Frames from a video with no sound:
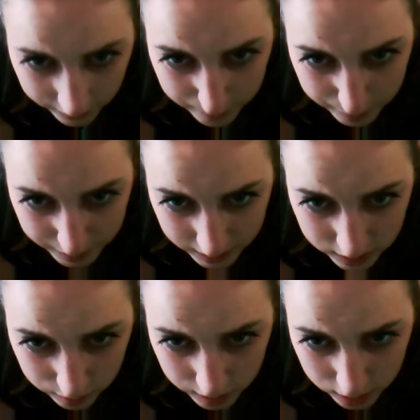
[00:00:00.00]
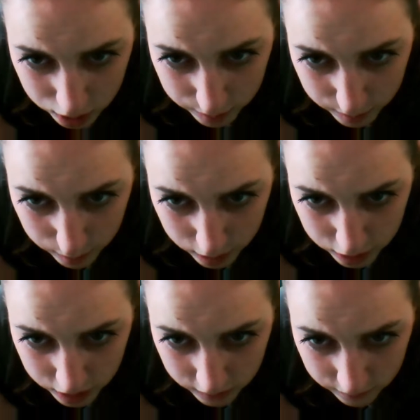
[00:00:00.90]
let P2 be the true
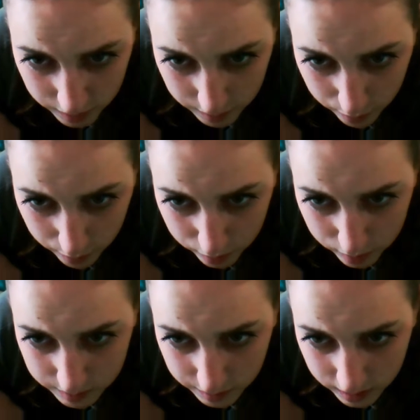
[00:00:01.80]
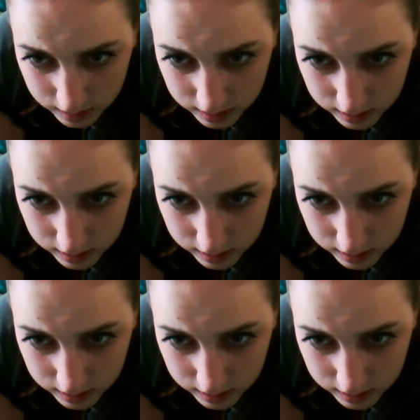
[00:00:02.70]
proportion of people who experience